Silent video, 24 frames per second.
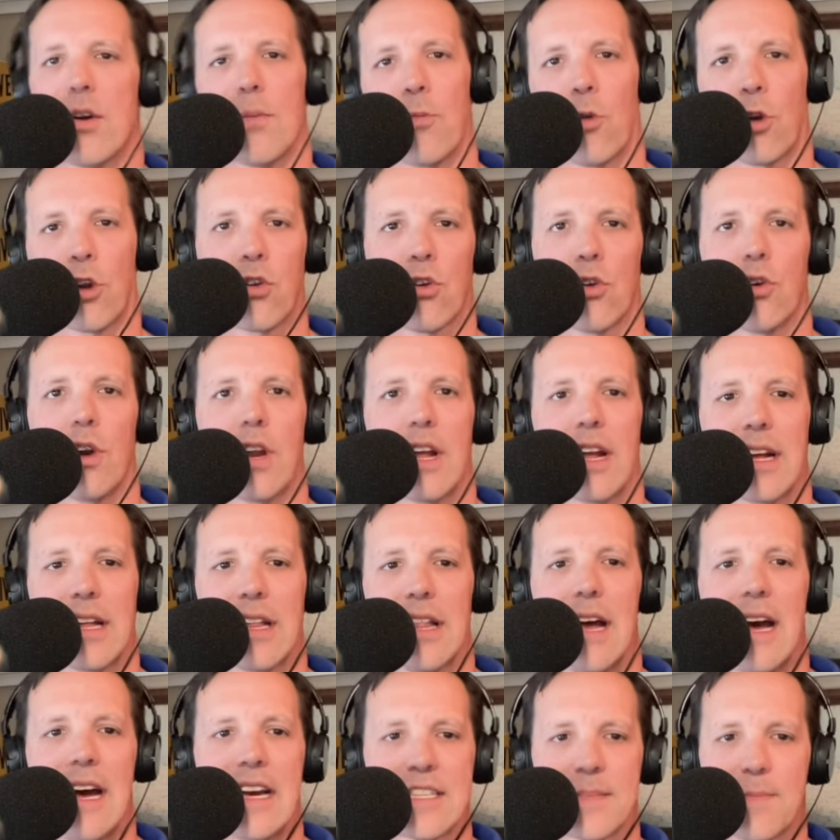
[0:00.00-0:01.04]
recruiting
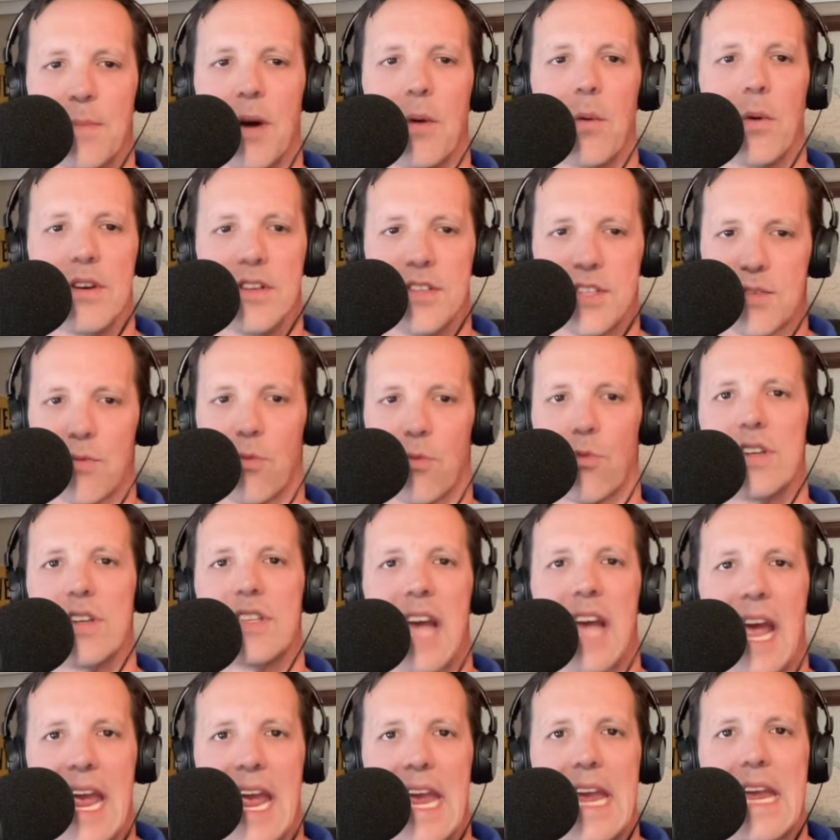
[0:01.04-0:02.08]
class, but was
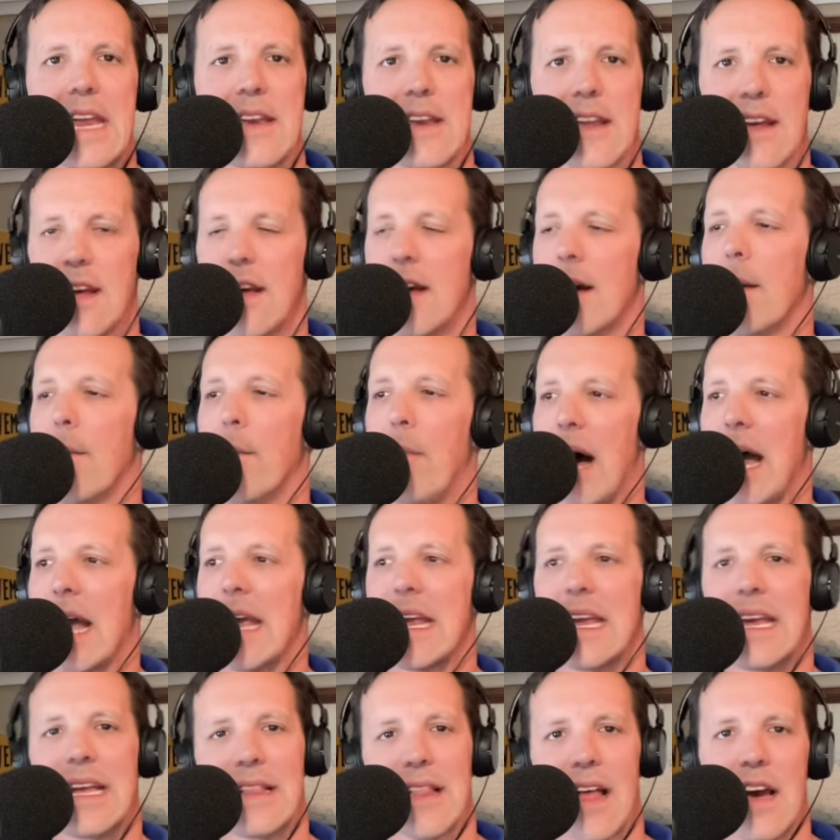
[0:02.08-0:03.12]
retained by
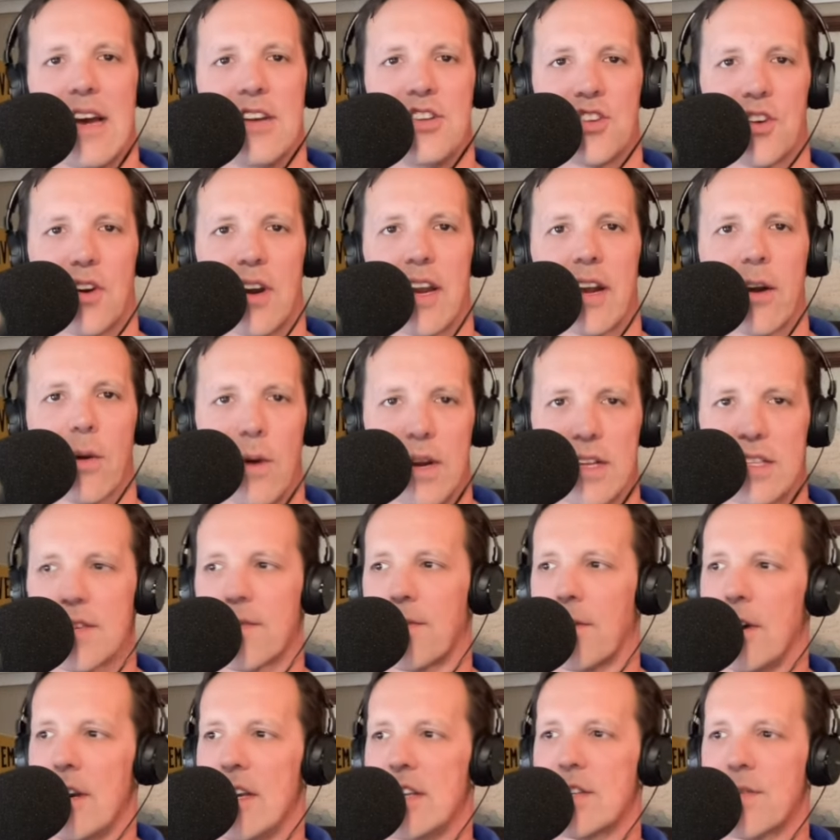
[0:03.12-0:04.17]
Eli Drinkwitz
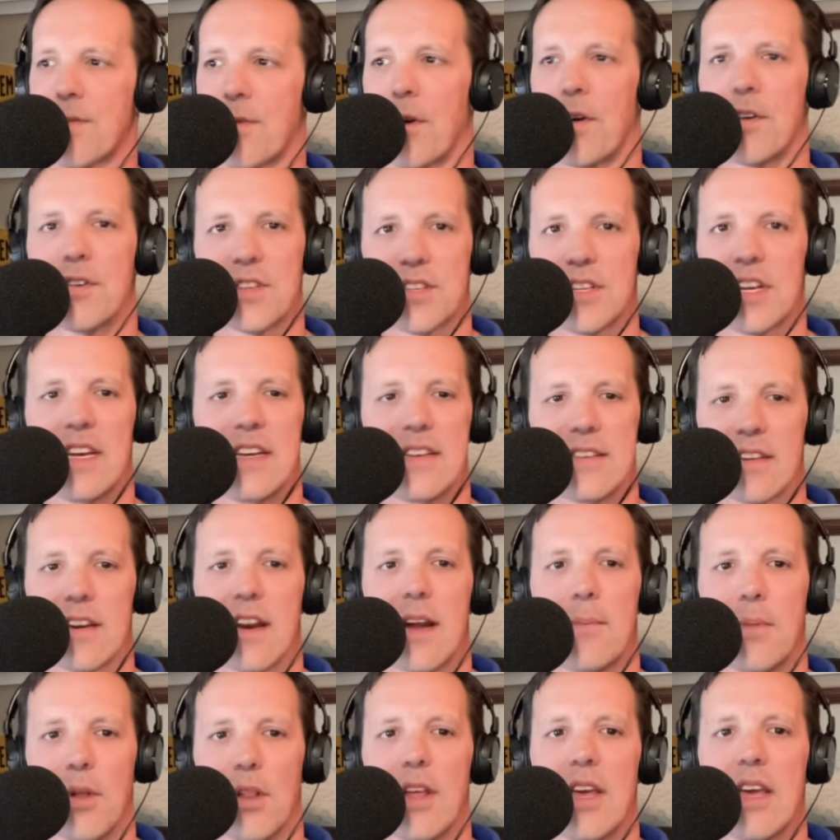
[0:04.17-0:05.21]
for his first season. I
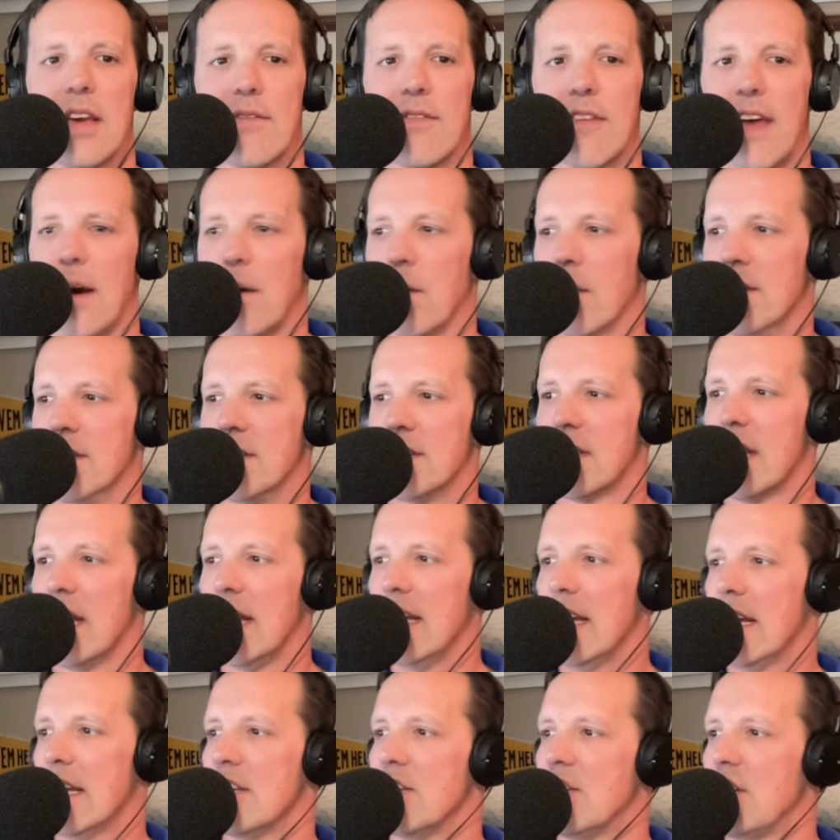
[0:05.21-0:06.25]
believe that was
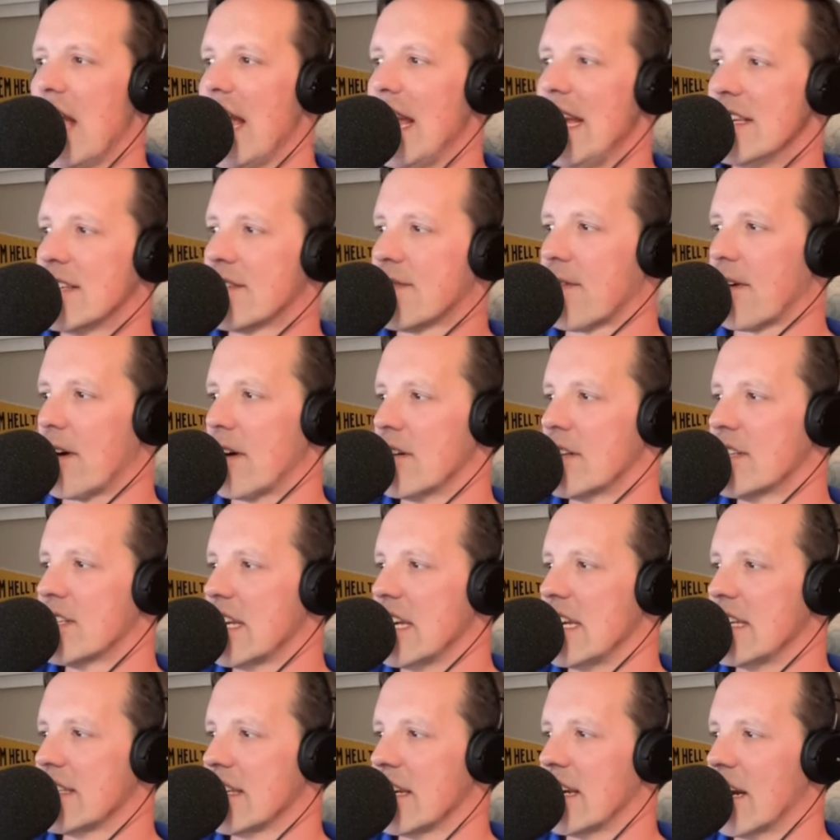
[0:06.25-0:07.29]
Jay's first
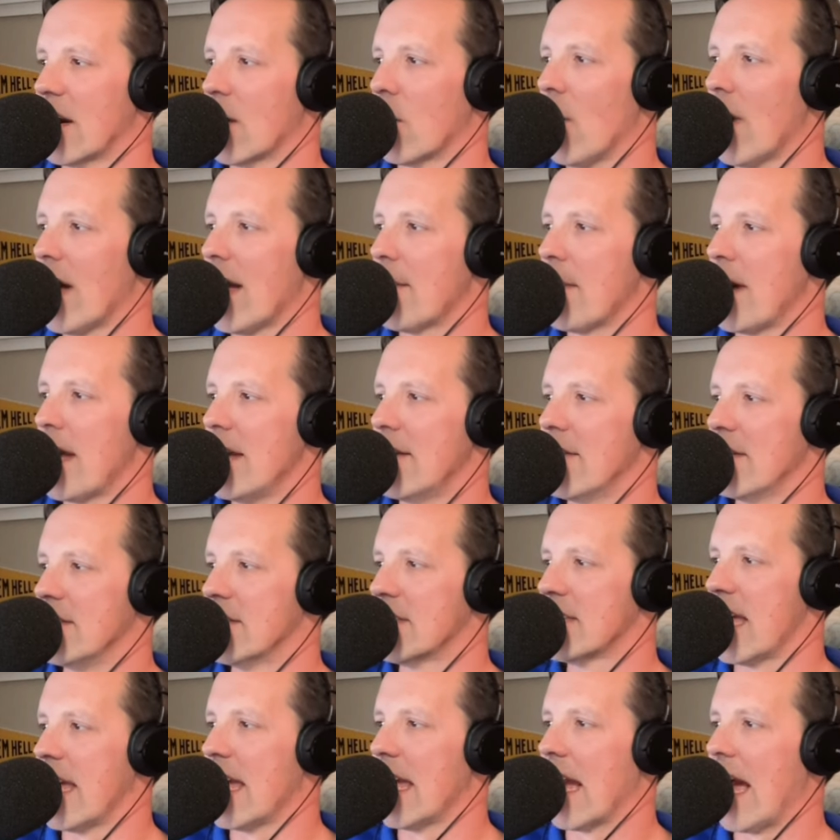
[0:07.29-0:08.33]
season here. Why am I even
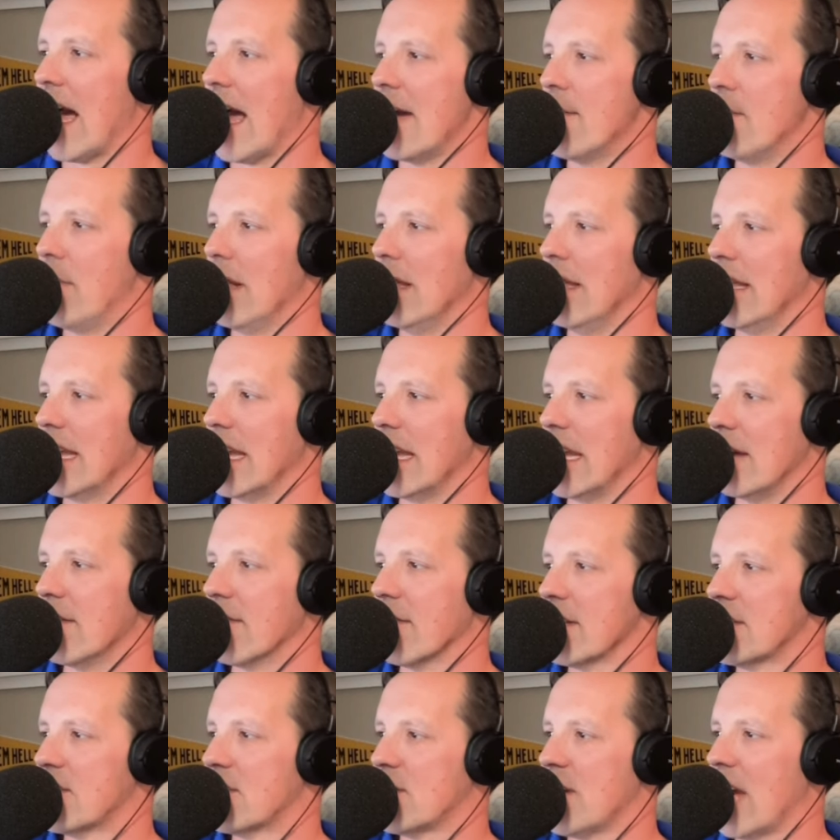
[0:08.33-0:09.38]
saying I believe?
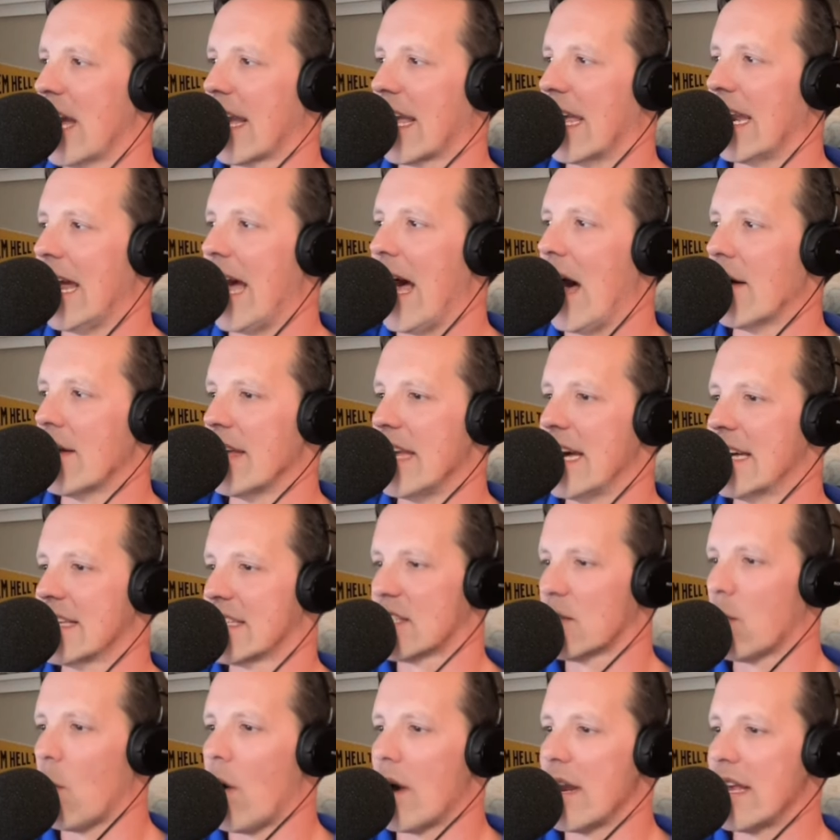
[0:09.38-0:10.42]
Let's check it out. Yes,
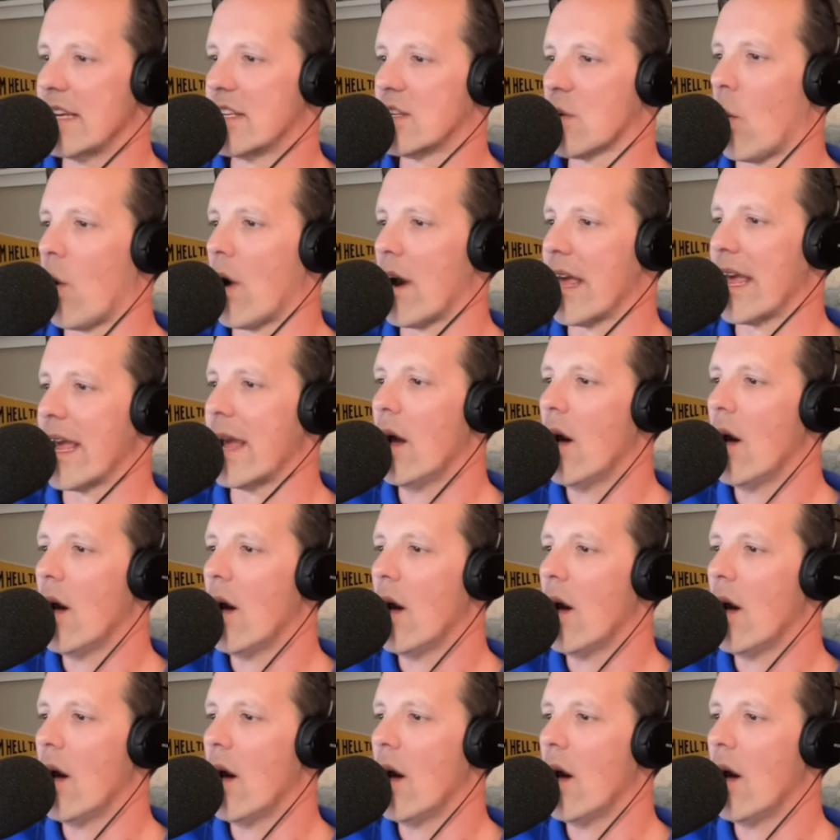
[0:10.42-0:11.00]
2020,